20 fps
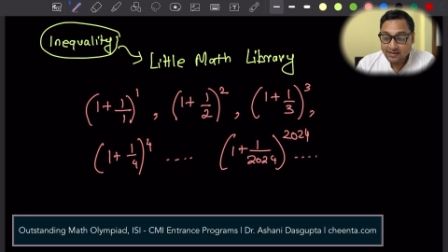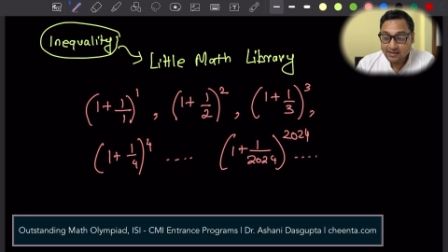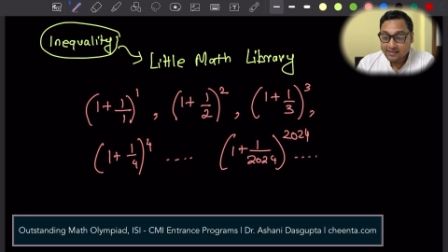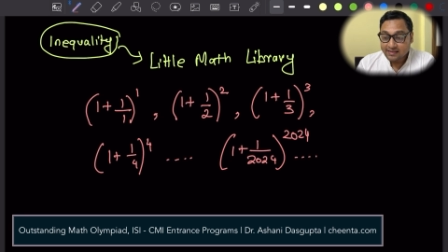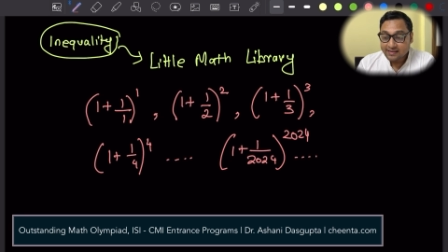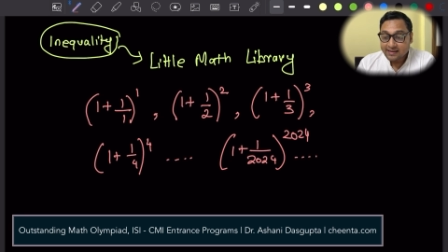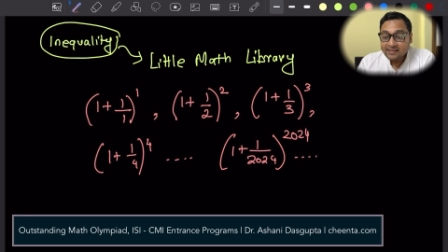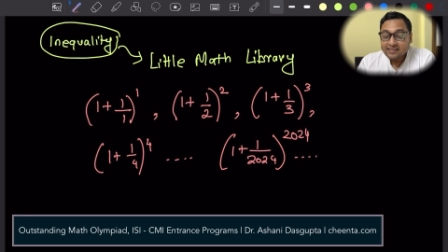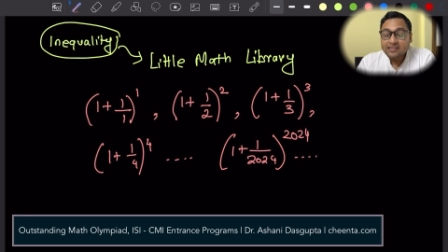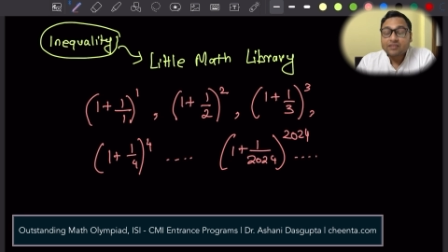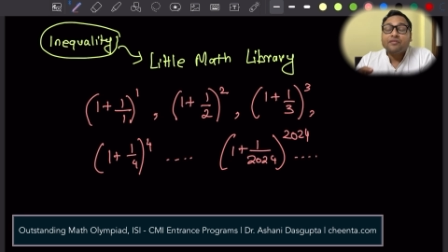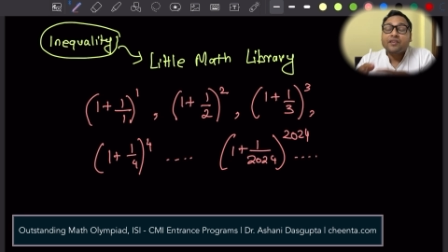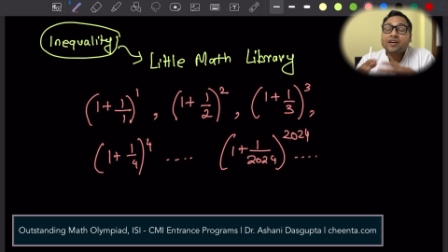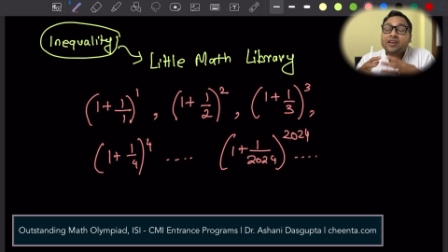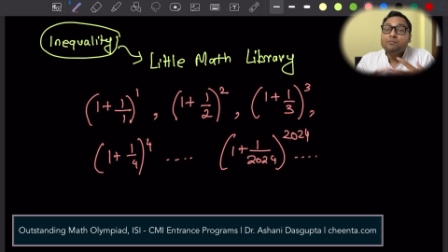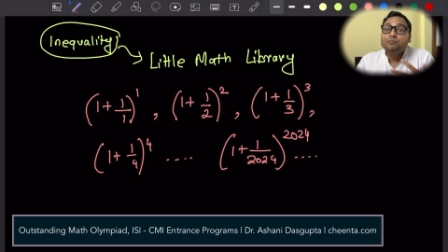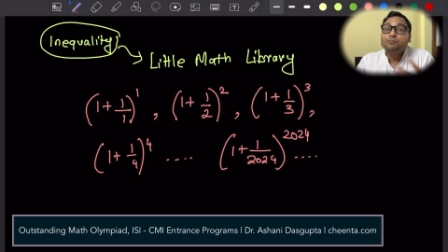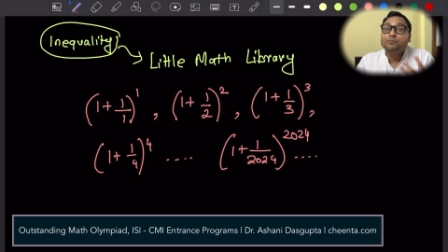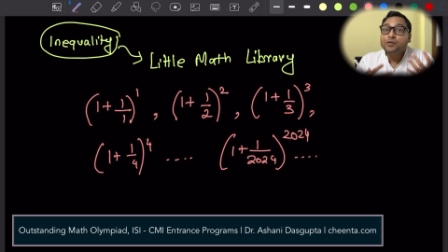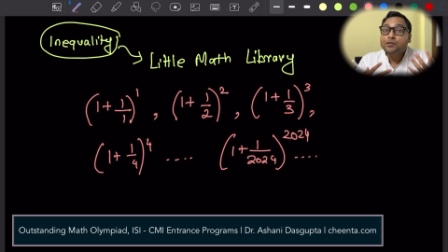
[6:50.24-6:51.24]
There is a
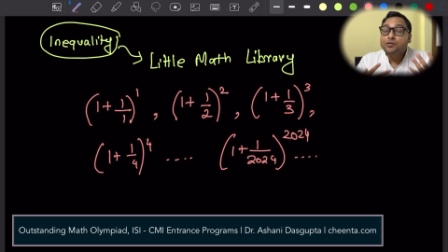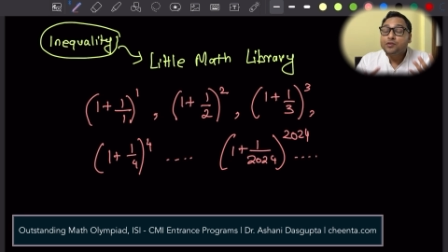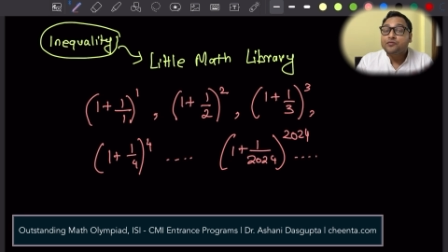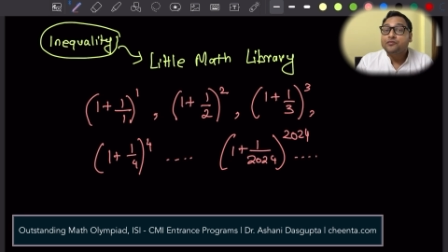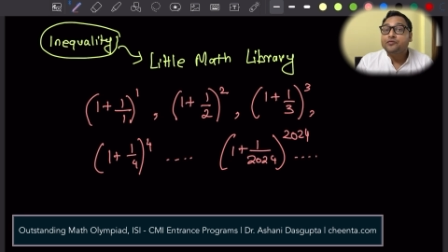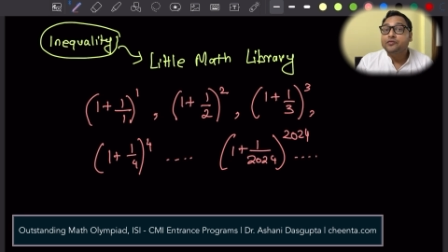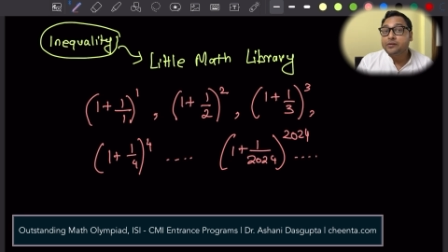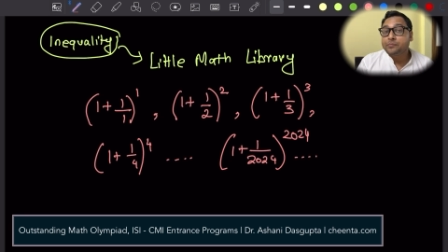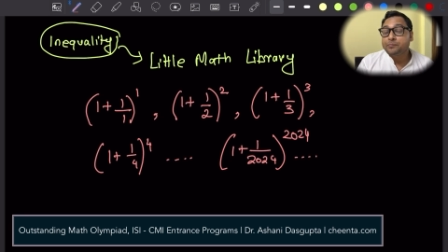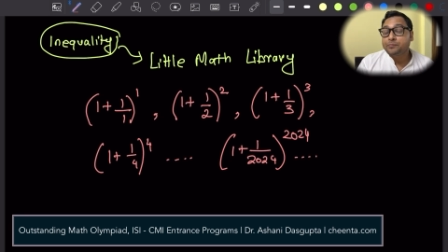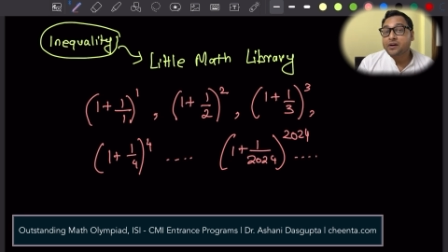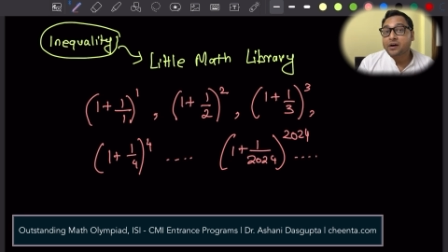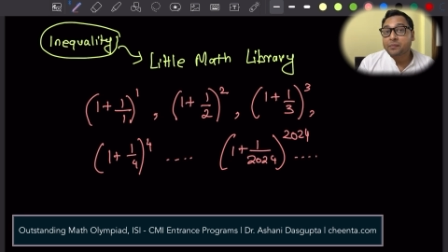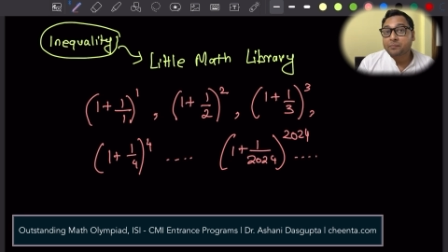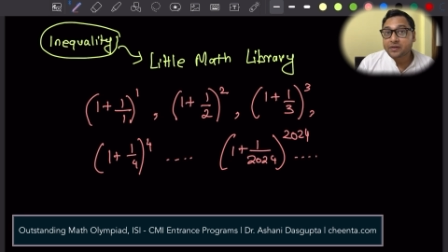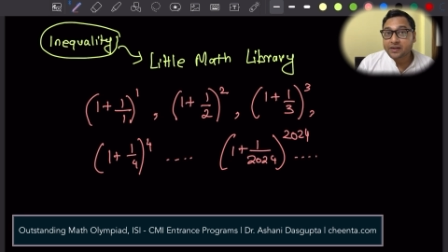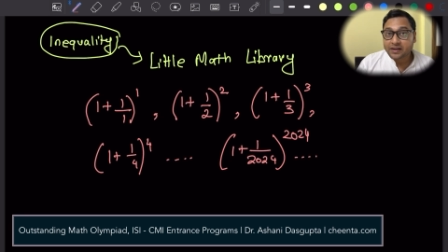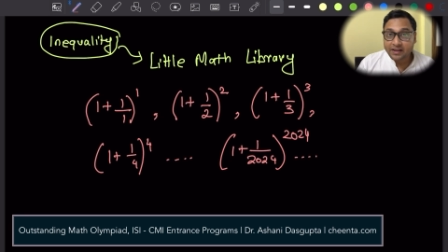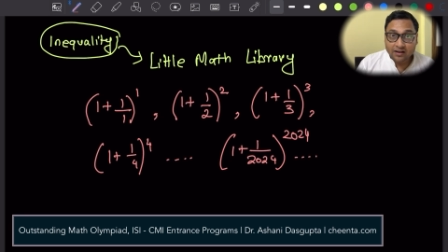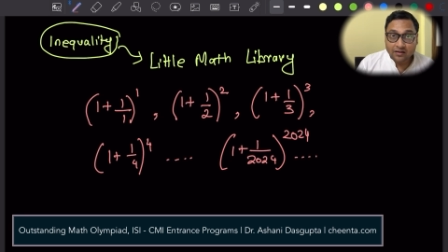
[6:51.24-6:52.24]
very beautiful
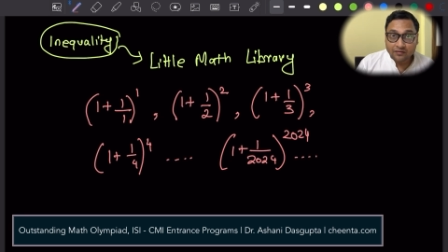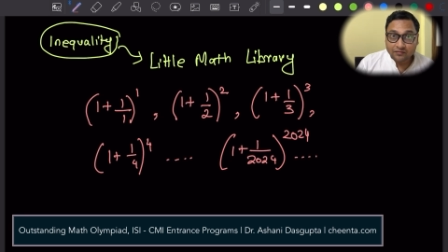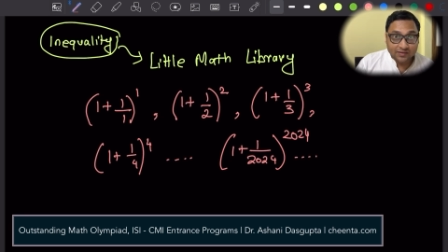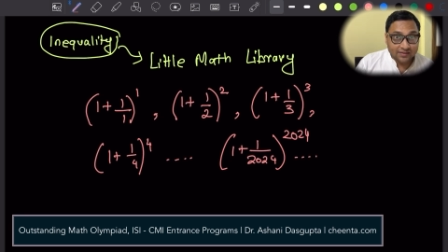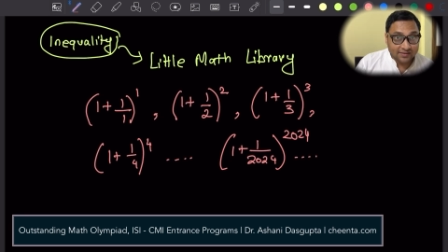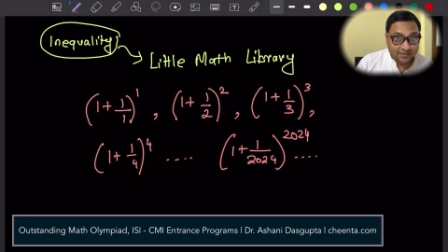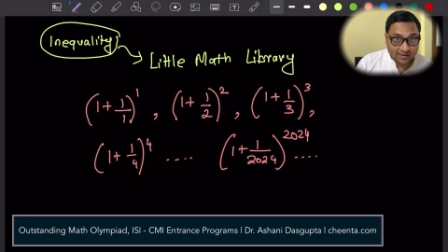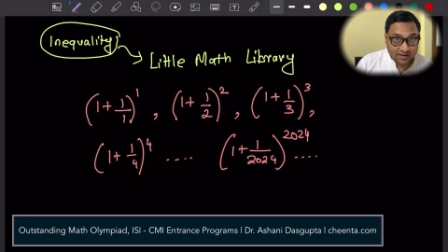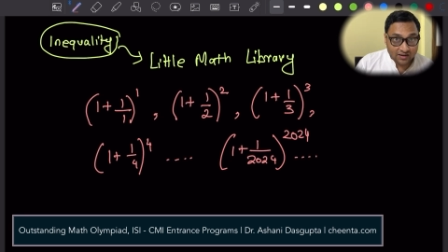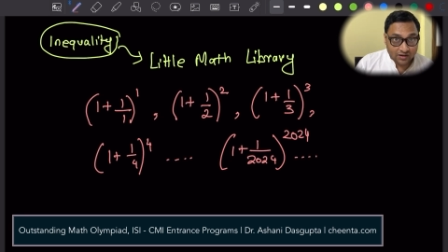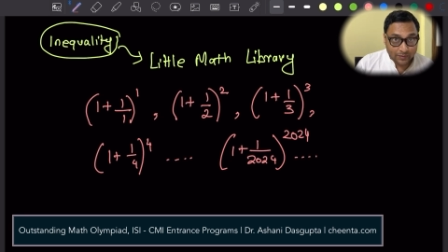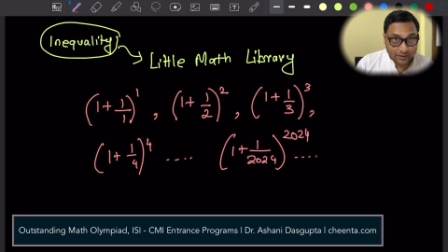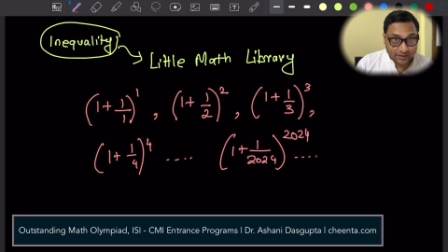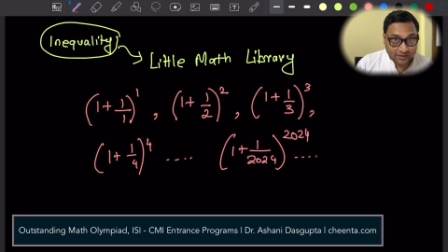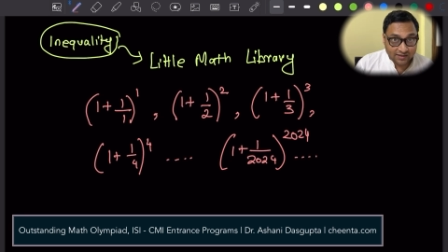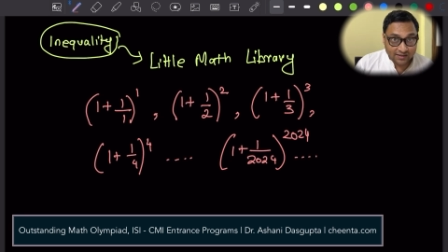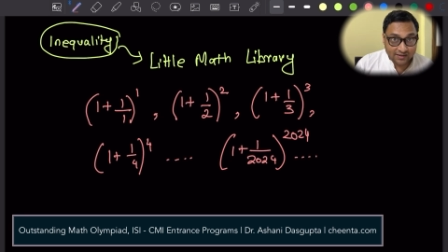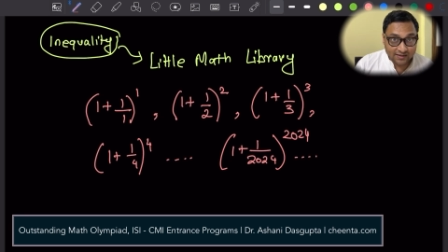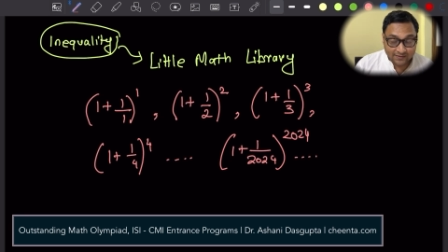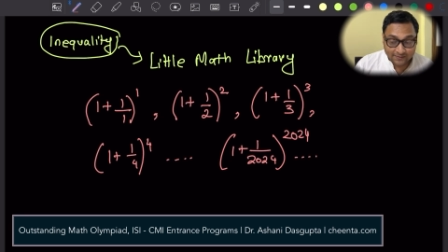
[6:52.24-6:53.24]
property of this
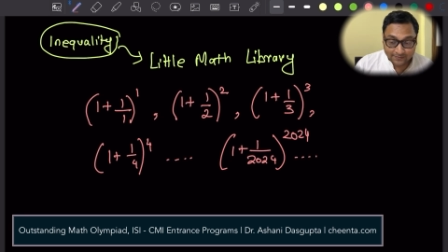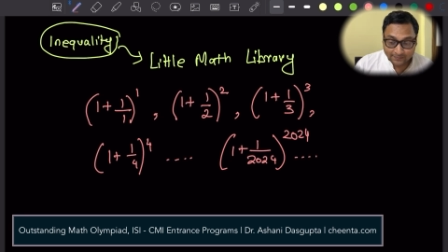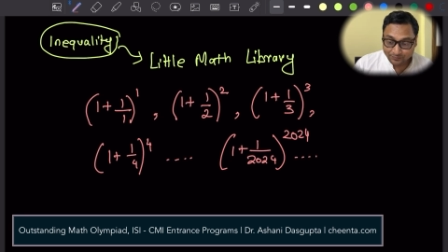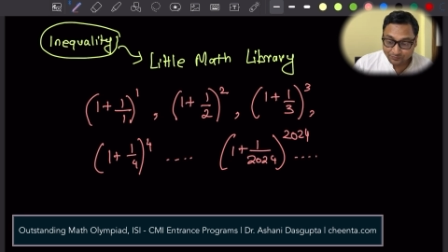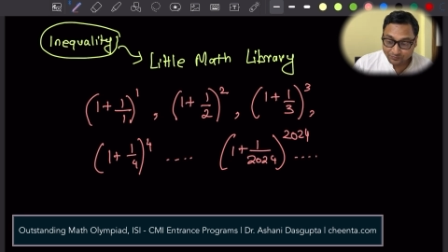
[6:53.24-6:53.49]
sequence.